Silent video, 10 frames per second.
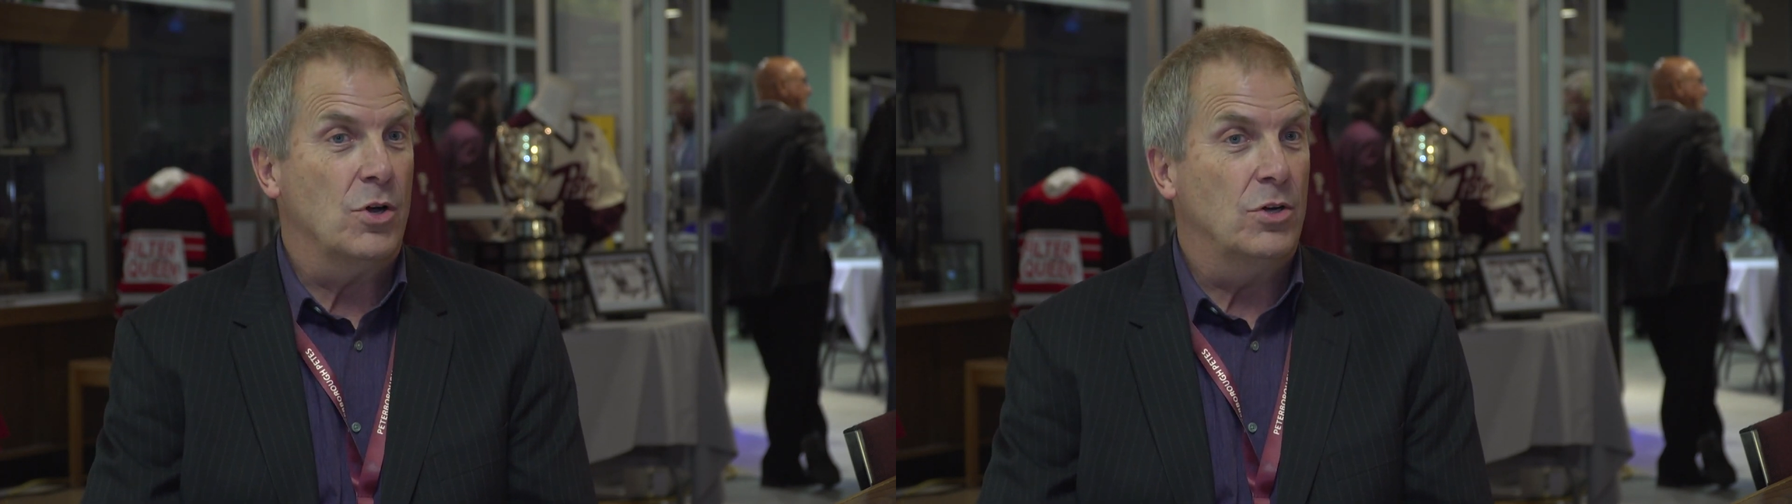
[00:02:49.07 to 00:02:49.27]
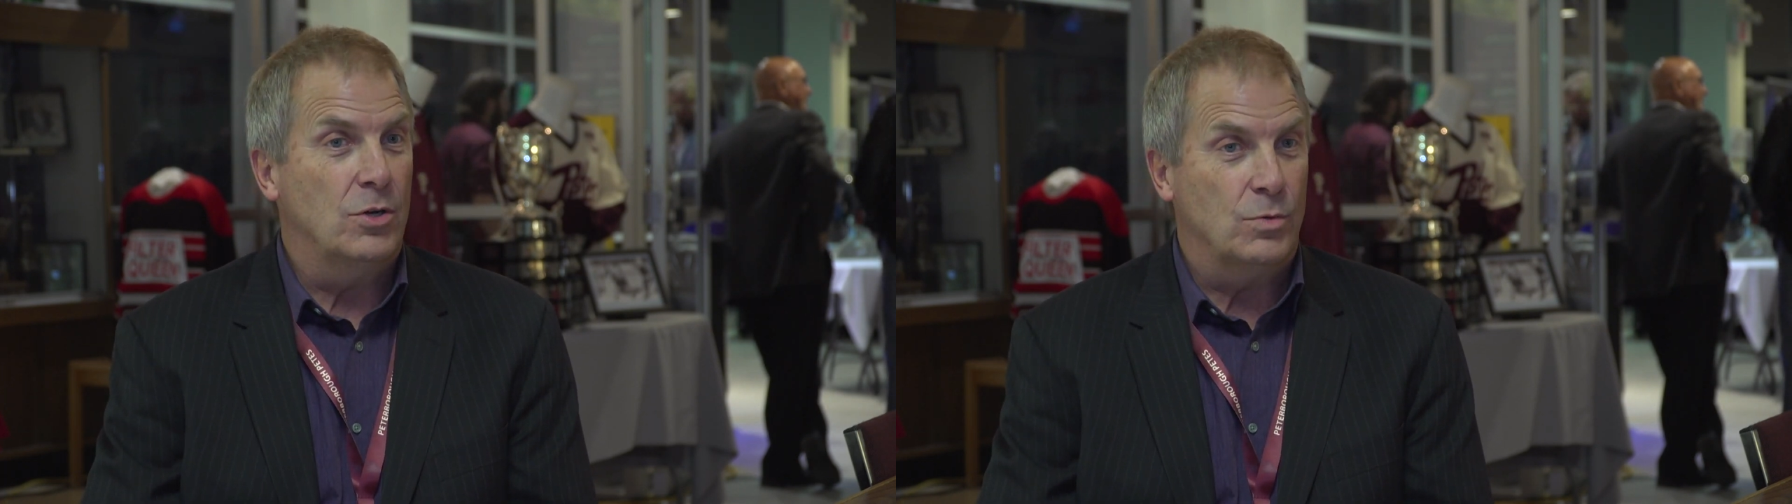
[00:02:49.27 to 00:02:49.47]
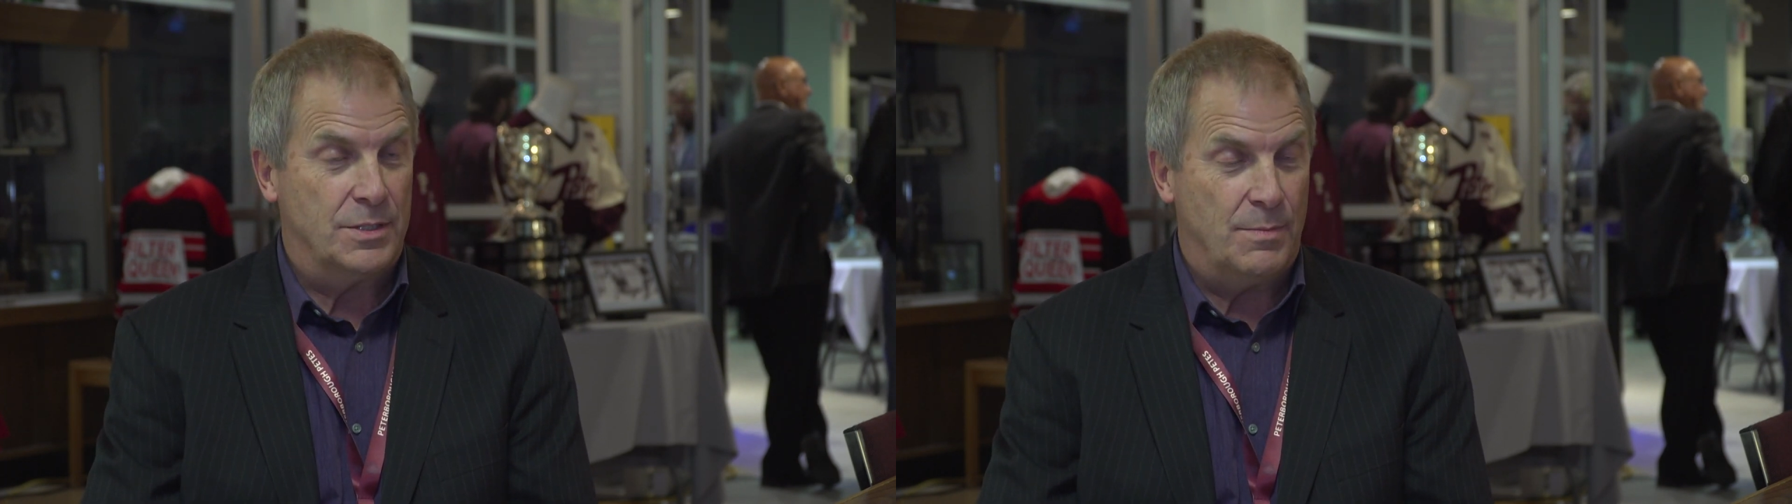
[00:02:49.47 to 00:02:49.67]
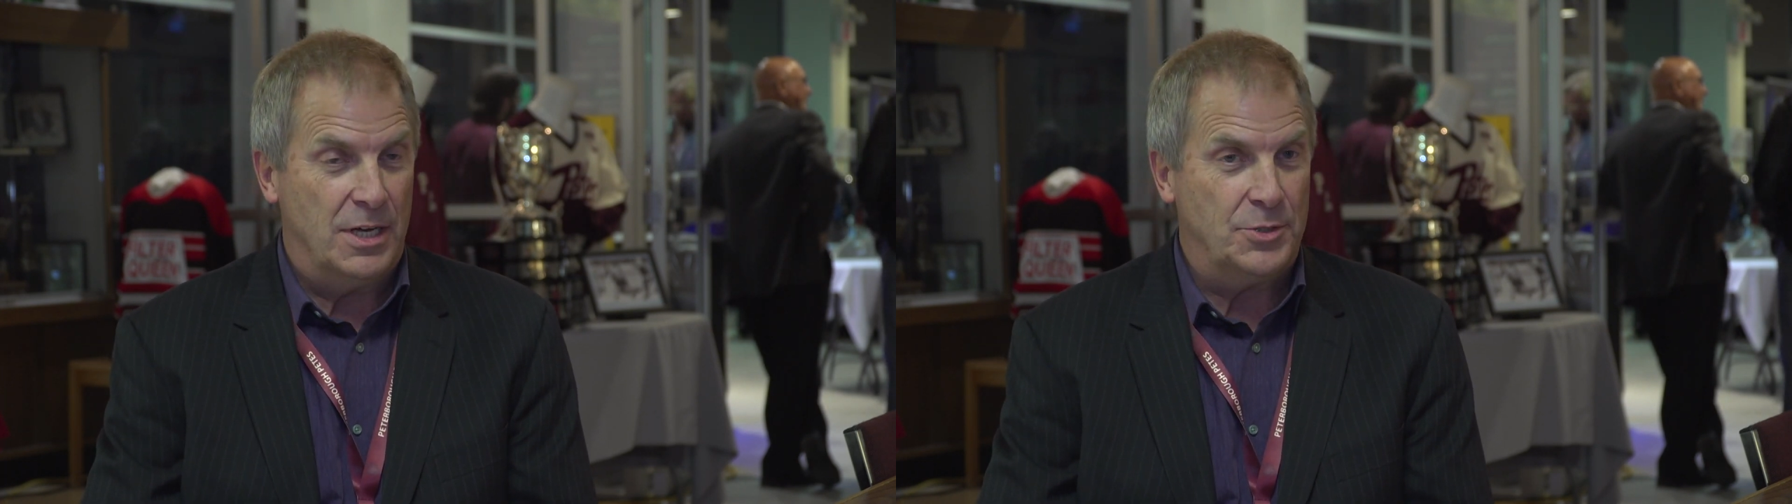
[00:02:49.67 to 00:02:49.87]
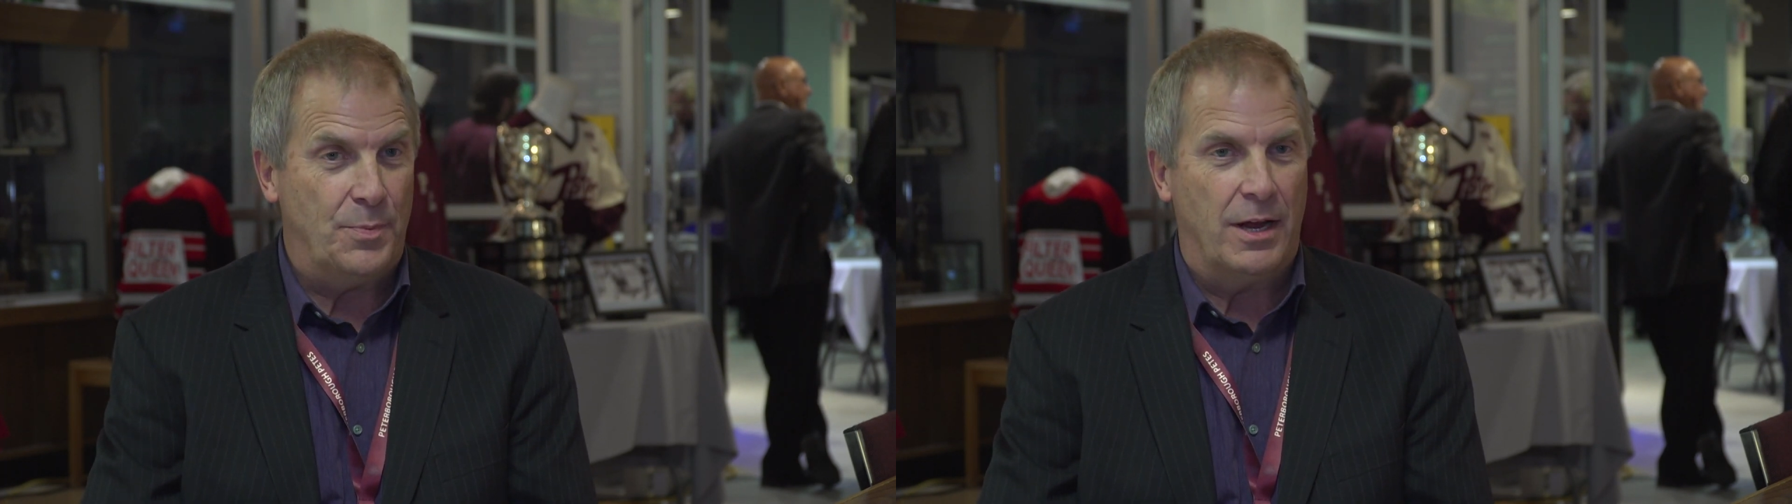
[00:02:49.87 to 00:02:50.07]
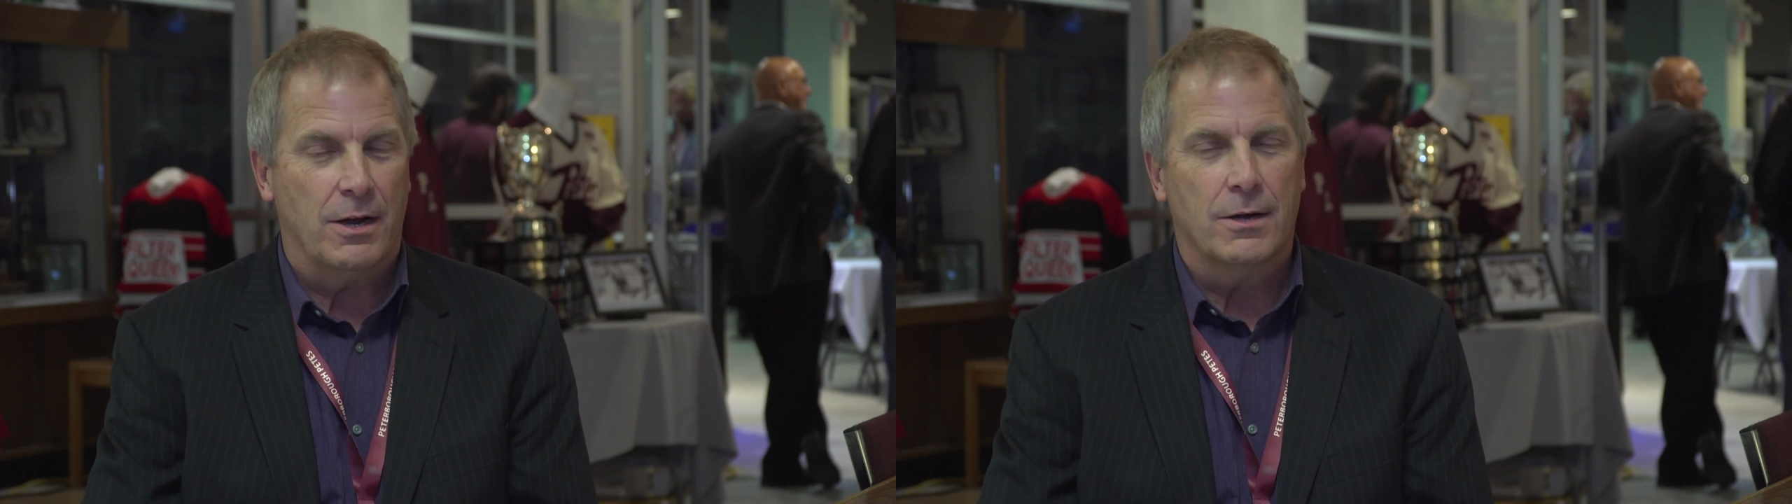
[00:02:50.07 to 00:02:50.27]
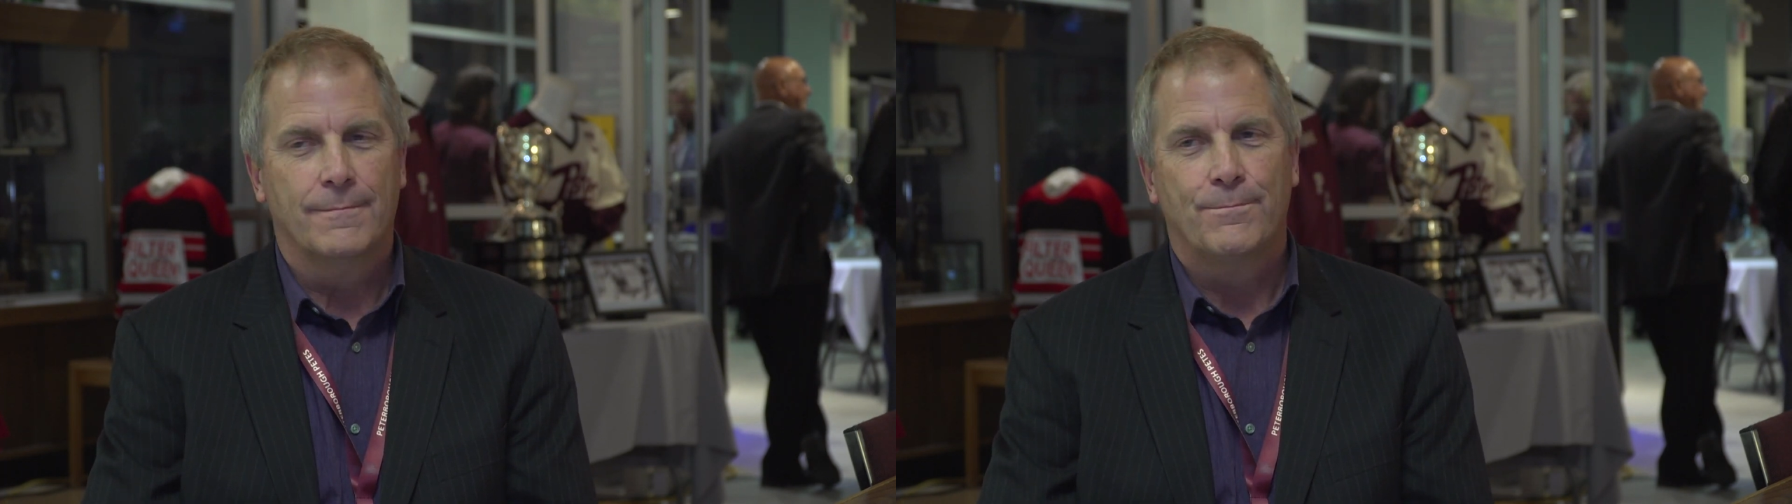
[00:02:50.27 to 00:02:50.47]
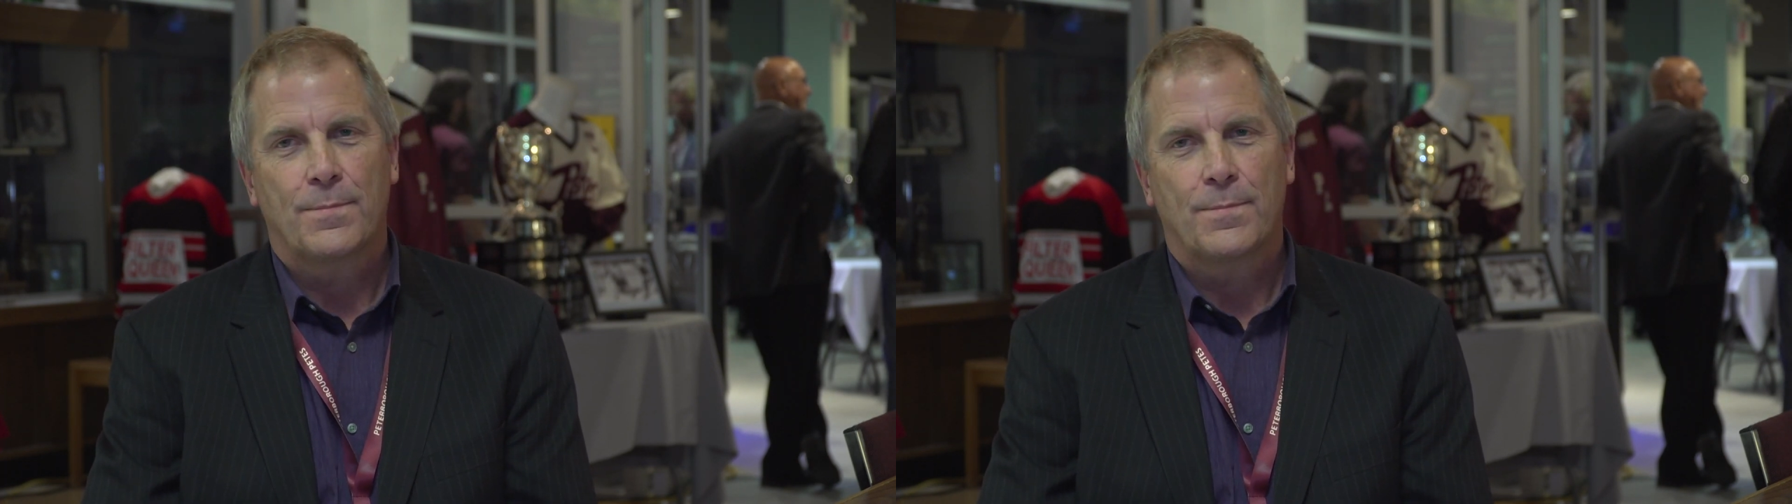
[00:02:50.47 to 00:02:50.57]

goal was much bigger.